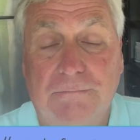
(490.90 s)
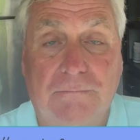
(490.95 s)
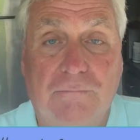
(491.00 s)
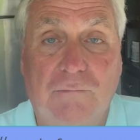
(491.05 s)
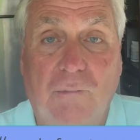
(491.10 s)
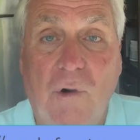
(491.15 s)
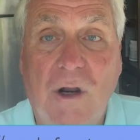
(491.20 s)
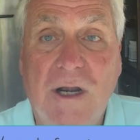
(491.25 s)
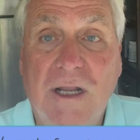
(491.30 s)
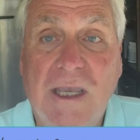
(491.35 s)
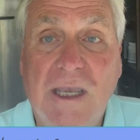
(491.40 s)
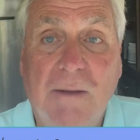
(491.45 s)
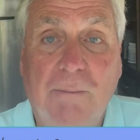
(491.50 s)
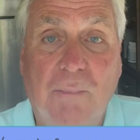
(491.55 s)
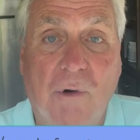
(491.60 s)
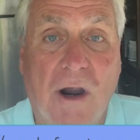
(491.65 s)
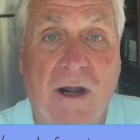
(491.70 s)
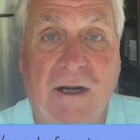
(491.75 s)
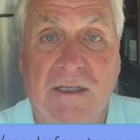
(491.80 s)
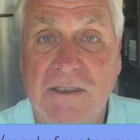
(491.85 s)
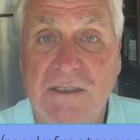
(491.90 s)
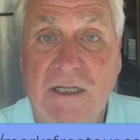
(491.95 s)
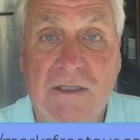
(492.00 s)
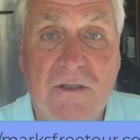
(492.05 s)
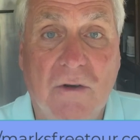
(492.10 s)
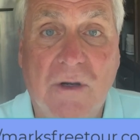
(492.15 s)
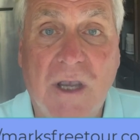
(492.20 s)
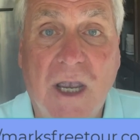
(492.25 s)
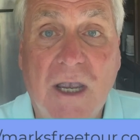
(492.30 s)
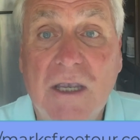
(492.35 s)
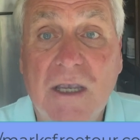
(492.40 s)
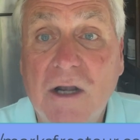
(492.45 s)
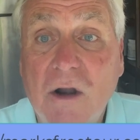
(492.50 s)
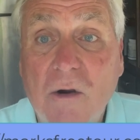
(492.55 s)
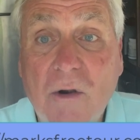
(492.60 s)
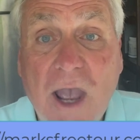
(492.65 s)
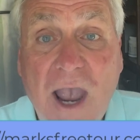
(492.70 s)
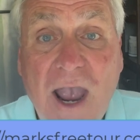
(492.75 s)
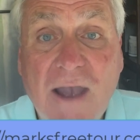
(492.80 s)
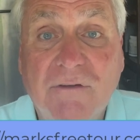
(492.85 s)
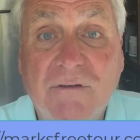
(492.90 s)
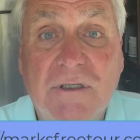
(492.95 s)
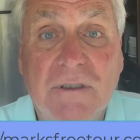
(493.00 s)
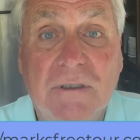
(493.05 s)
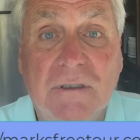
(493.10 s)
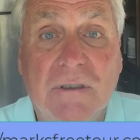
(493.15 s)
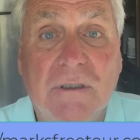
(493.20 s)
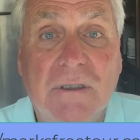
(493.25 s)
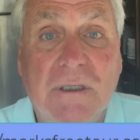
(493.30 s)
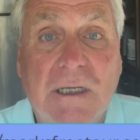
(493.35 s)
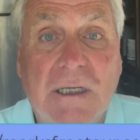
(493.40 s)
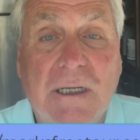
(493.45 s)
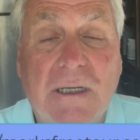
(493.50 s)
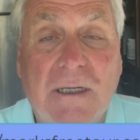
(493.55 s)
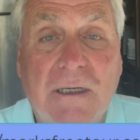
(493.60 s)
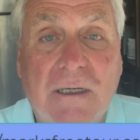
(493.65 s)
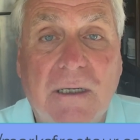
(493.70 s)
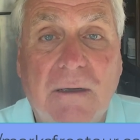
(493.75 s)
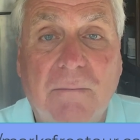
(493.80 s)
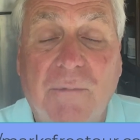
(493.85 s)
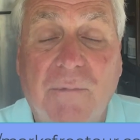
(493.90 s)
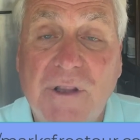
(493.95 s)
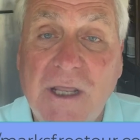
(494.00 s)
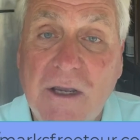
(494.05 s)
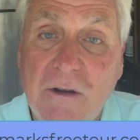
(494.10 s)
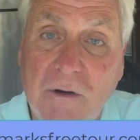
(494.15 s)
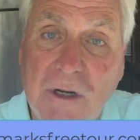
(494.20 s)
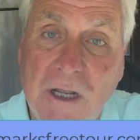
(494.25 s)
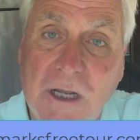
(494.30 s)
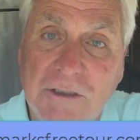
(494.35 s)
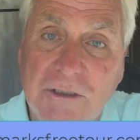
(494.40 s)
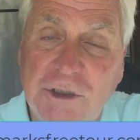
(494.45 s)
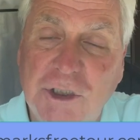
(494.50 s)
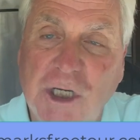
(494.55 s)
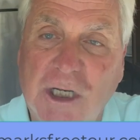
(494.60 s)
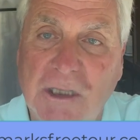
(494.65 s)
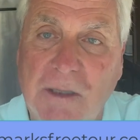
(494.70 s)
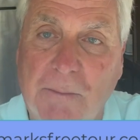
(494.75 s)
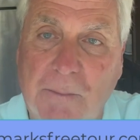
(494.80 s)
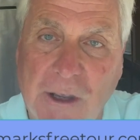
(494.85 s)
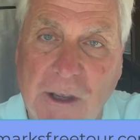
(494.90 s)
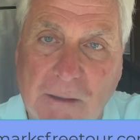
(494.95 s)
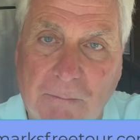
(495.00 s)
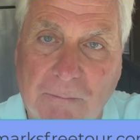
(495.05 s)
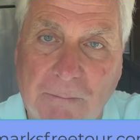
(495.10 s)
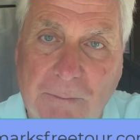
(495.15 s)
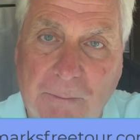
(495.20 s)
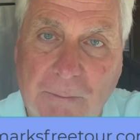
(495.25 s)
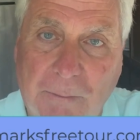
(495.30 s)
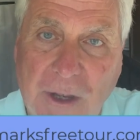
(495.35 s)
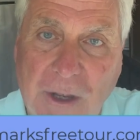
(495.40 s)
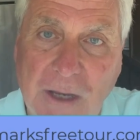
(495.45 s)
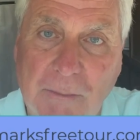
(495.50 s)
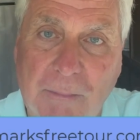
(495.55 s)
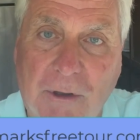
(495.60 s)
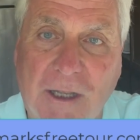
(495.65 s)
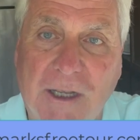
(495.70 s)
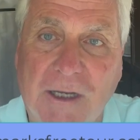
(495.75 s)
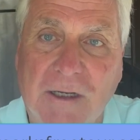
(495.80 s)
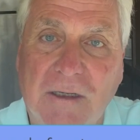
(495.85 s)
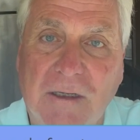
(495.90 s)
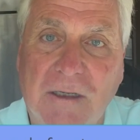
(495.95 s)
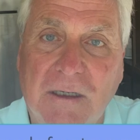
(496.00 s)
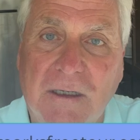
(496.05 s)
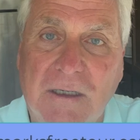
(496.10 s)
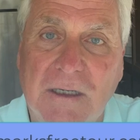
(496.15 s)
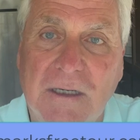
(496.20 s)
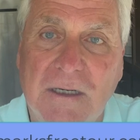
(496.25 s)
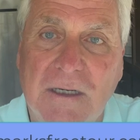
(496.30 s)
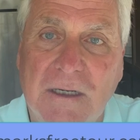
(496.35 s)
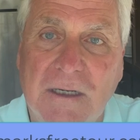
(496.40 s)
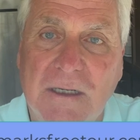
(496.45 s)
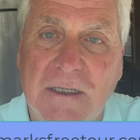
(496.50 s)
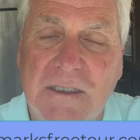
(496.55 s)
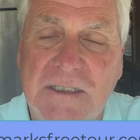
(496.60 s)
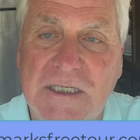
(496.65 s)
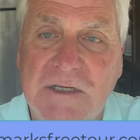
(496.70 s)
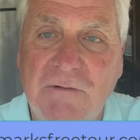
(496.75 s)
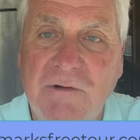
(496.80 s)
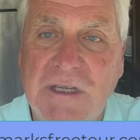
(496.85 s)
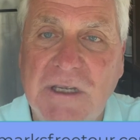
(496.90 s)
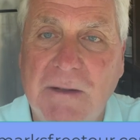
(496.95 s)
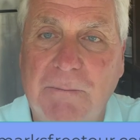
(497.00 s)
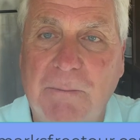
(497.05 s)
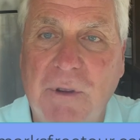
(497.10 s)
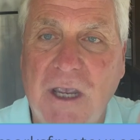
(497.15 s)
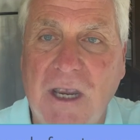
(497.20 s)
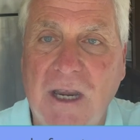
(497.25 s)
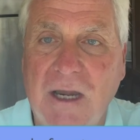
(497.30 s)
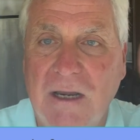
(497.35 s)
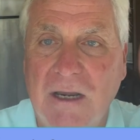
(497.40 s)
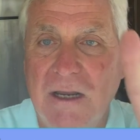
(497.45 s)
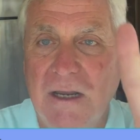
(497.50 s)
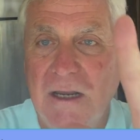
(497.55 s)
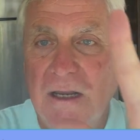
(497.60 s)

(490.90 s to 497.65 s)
want to get products. That's okay. You don't have to. But then go down and check the pay plan. See, we get paid